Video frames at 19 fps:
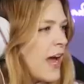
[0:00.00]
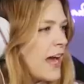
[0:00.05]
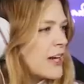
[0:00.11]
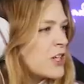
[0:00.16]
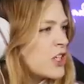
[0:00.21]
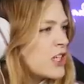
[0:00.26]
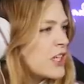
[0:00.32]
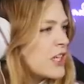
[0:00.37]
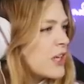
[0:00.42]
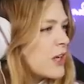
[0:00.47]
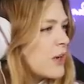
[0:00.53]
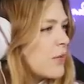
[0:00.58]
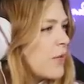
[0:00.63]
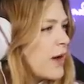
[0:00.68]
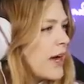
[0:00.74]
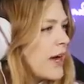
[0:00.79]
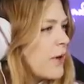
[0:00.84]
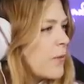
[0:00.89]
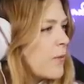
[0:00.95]
Actually, you know
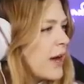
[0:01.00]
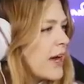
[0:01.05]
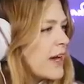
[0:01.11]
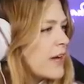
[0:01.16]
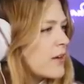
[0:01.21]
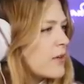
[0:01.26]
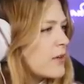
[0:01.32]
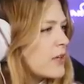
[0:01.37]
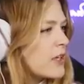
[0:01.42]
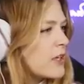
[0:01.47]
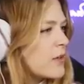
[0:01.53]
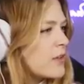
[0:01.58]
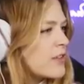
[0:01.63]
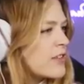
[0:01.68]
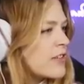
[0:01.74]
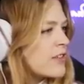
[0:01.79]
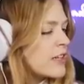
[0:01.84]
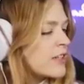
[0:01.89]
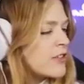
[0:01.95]
what? Why don't you
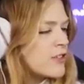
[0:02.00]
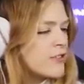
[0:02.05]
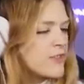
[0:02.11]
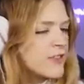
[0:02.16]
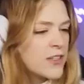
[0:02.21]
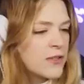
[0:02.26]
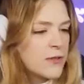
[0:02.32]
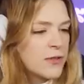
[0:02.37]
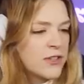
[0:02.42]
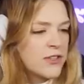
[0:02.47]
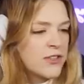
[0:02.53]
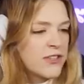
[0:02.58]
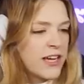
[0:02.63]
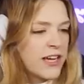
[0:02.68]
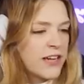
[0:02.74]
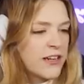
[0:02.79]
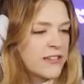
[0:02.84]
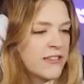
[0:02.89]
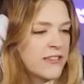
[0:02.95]
discuss your fears with your
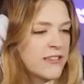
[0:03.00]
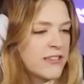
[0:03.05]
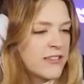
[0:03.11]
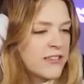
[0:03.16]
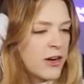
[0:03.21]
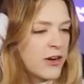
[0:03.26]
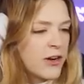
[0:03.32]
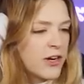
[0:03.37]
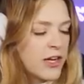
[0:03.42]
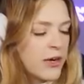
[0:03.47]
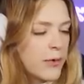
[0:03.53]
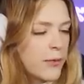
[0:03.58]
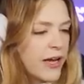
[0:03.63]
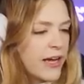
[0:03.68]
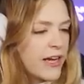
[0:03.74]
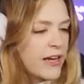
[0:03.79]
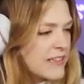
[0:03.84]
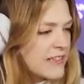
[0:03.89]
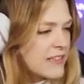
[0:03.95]
son since he's already
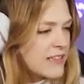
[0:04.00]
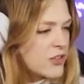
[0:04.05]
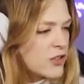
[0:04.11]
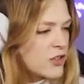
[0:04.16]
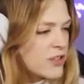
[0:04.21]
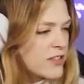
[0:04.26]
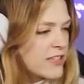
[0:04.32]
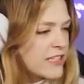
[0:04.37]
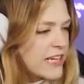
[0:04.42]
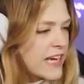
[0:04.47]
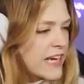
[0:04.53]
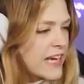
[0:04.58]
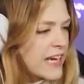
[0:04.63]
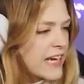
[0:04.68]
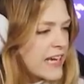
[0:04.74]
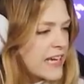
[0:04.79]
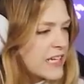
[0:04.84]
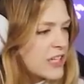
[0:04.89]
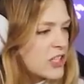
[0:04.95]
awake? He's
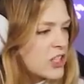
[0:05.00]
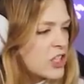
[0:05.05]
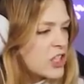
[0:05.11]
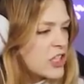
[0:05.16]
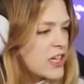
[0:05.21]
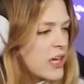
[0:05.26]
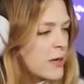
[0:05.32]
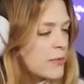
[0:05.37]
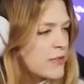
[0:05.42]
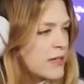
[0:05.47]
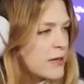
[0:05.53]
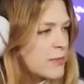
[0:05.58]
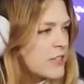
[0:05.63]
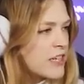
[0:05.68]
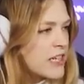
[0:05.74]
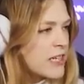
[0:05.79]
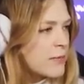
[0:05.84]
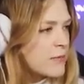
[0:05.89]
interested. She comes up to